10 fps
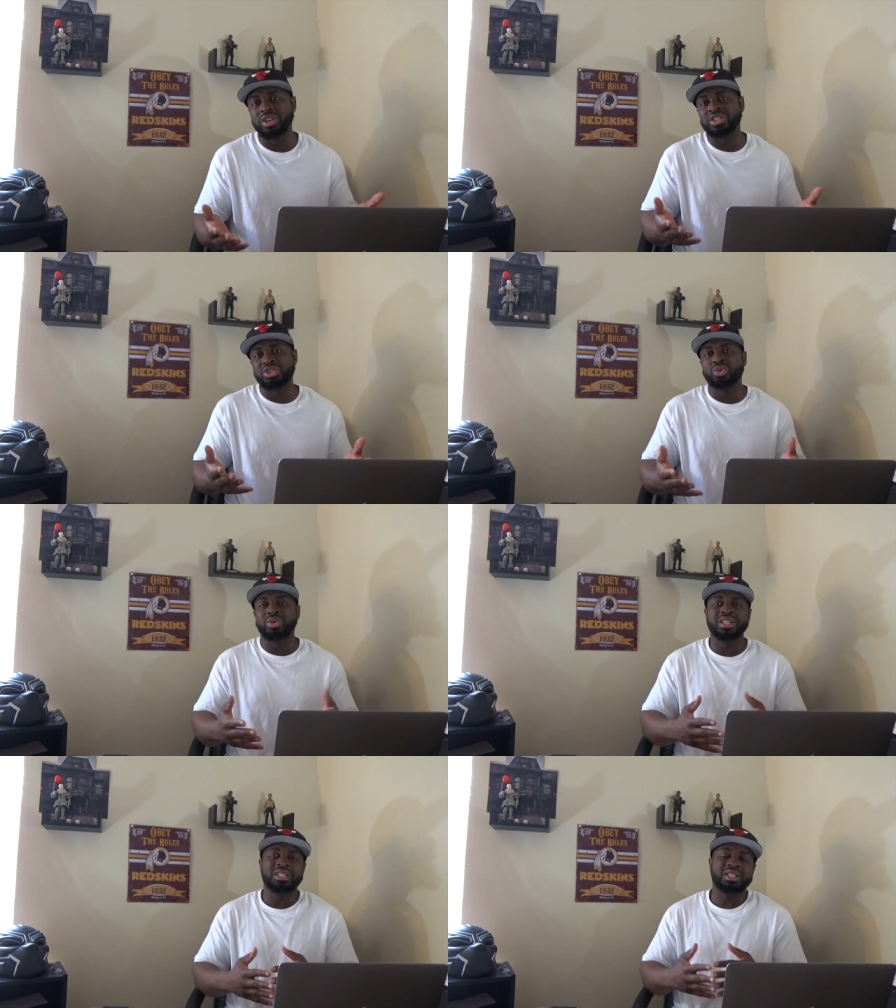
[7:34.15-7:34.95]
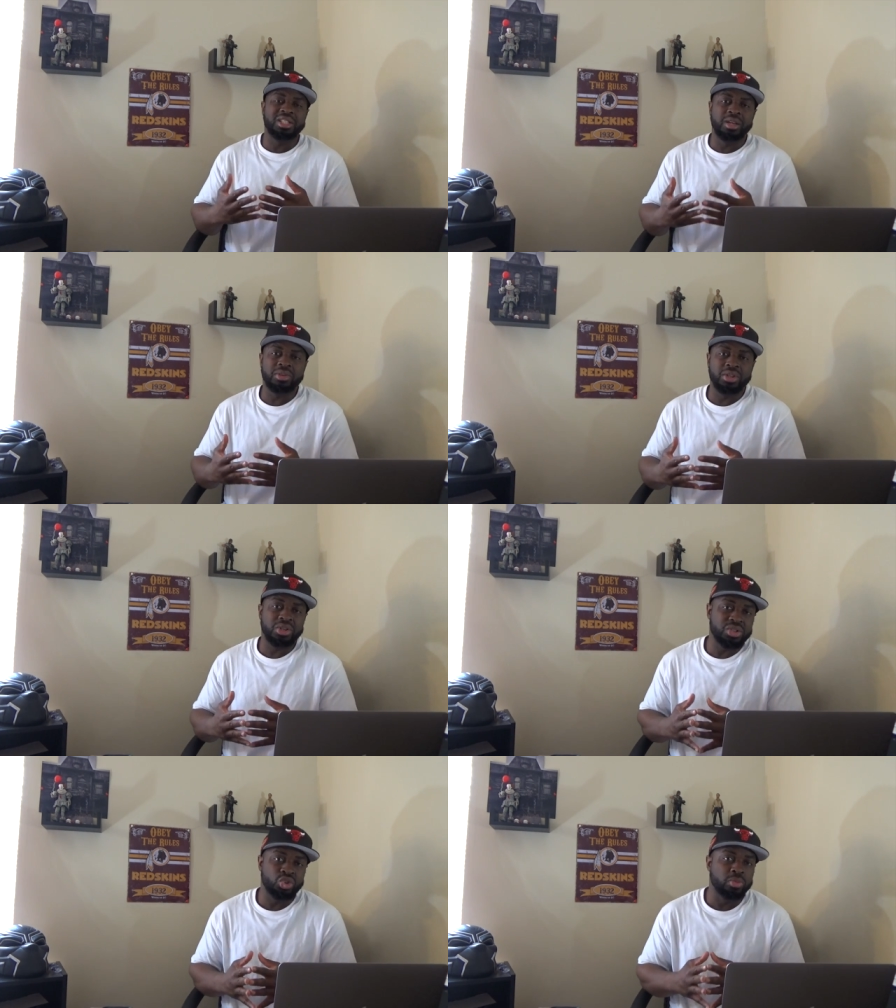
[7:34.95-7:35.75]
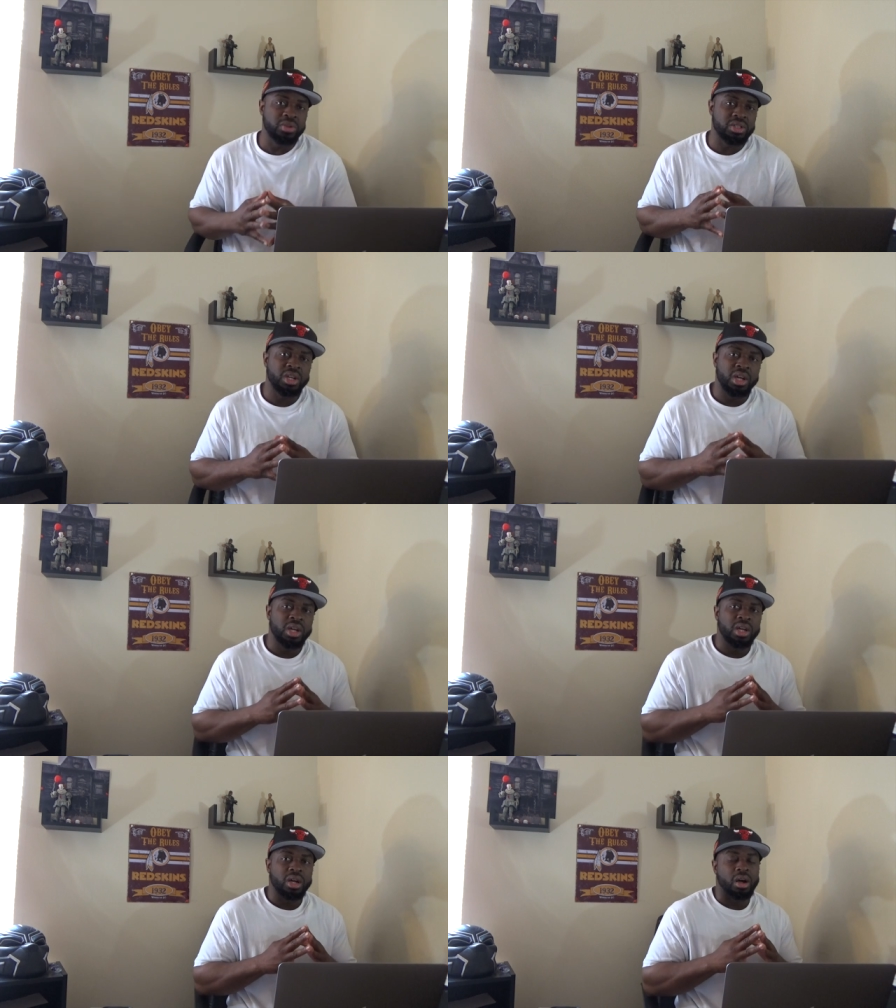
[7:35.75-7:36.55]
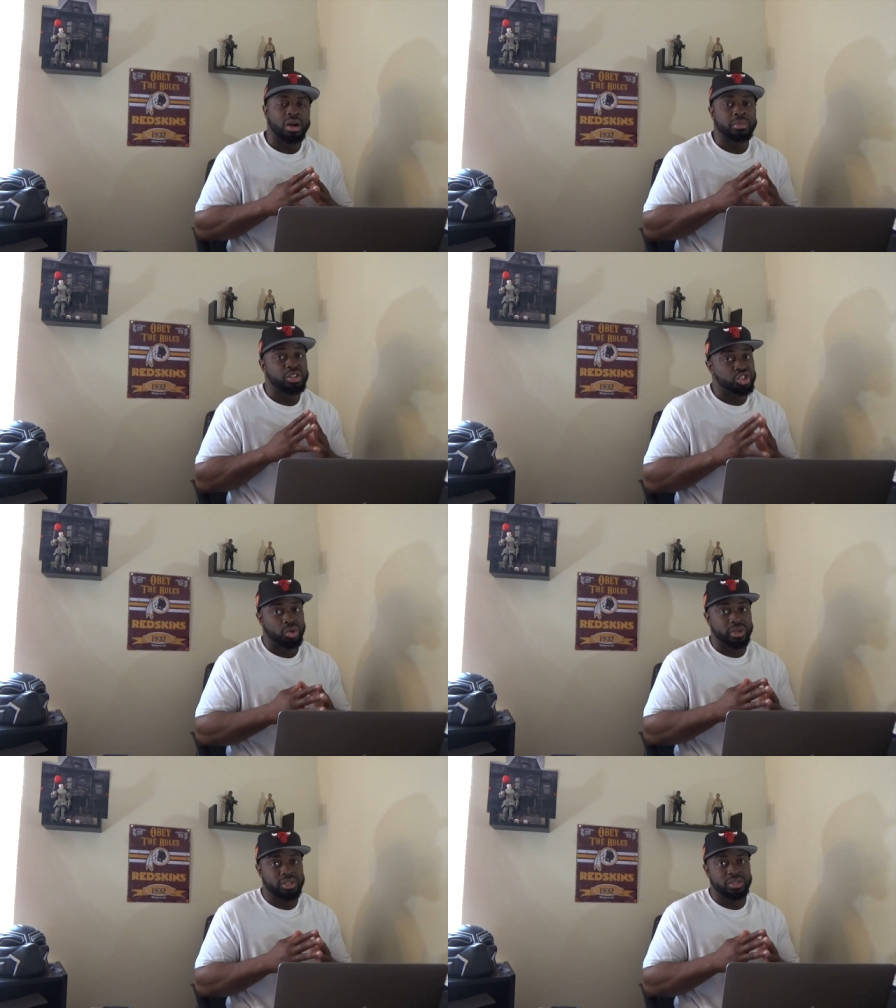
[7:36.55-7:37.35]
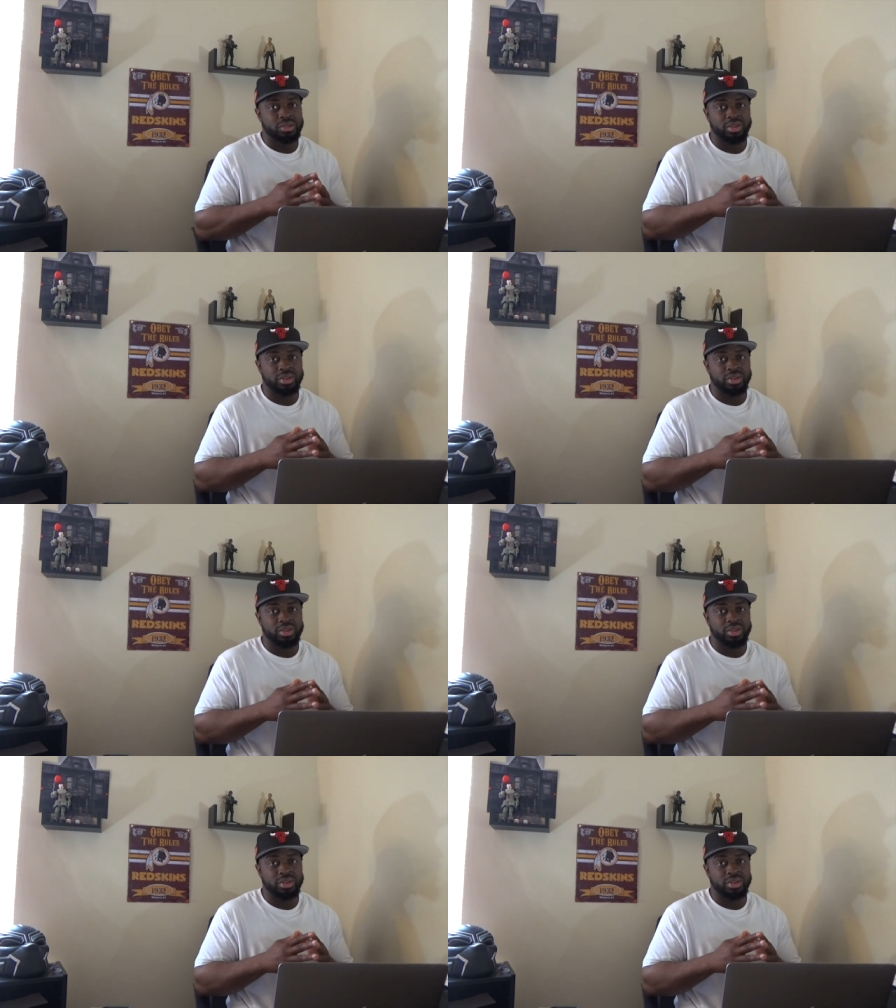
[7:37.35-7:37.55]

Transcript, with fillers: what it's doing is it's giving the consumers um, a choice.